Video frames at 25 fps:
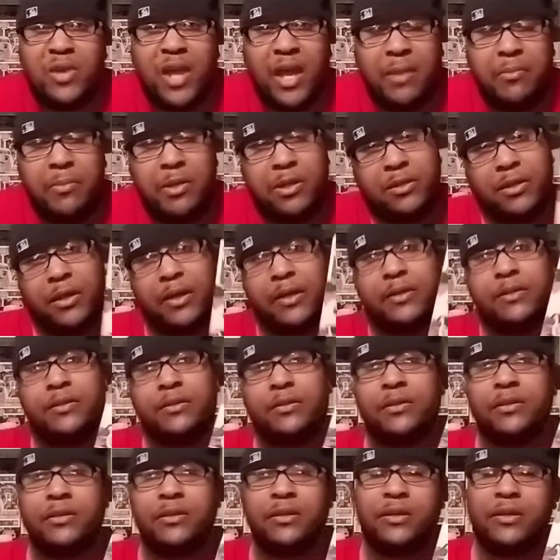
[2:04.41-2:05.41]
You can't beat that.
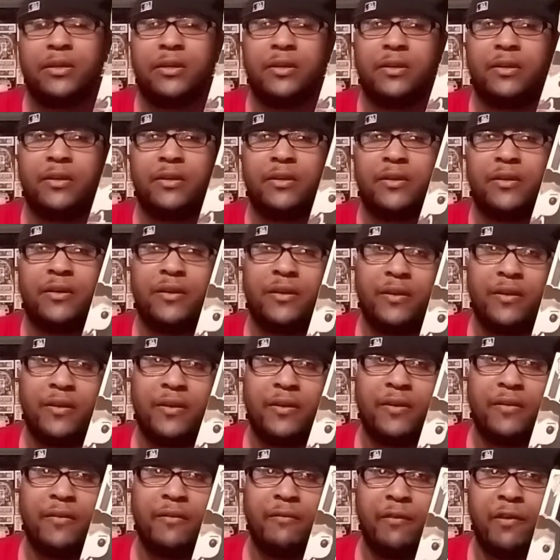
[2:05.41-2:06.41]

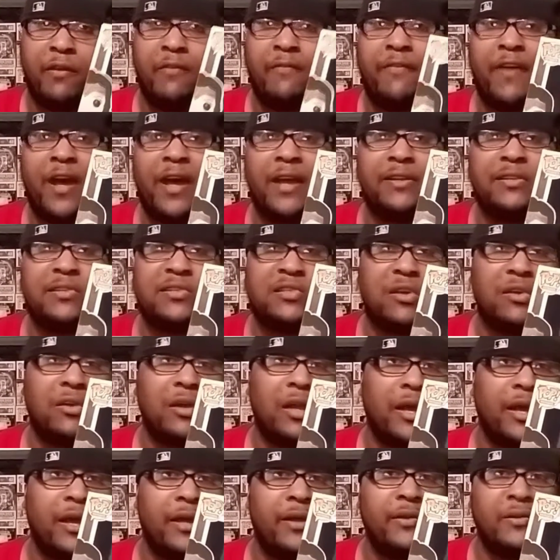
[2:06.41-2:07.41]
If you can find this
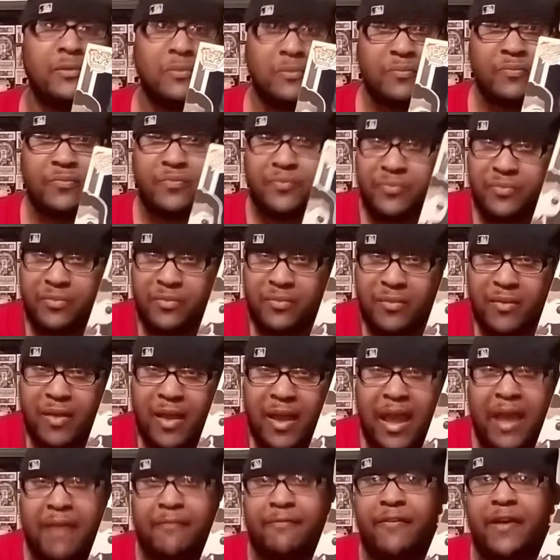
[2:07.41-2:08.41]
online
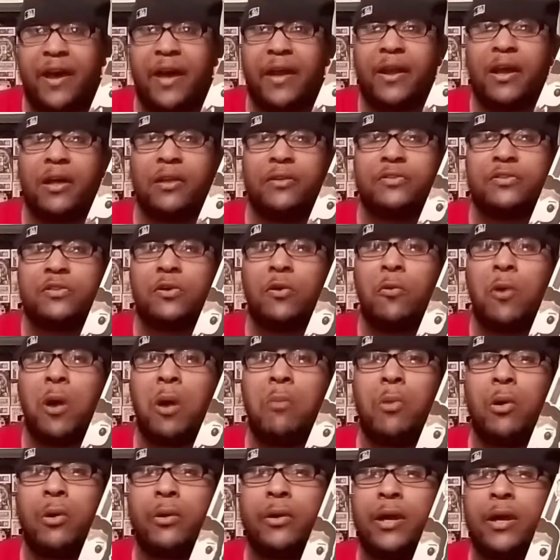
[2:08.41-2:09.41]
at $5 on
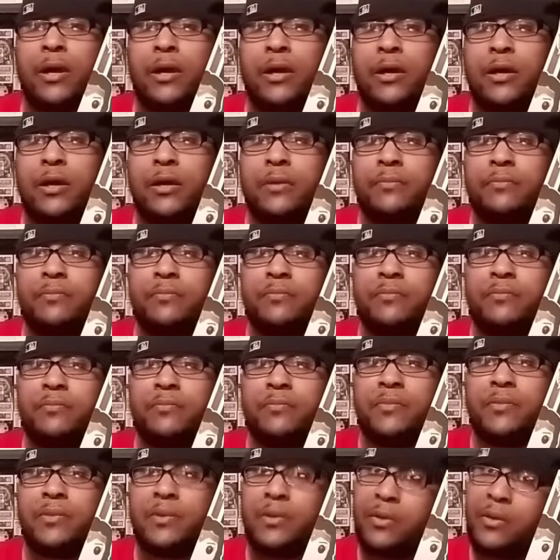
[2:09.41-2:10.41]
Walmart.com,
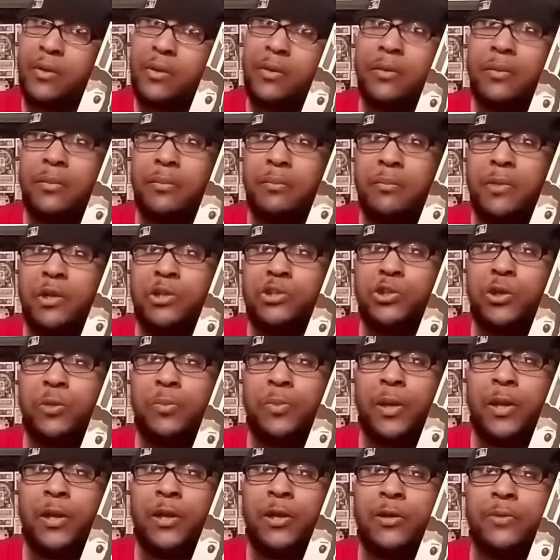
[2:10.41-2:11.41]
make
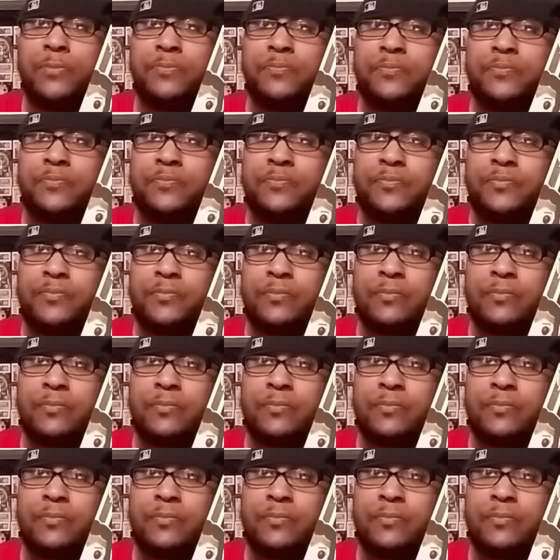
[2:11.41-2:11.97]
sure you pick it up.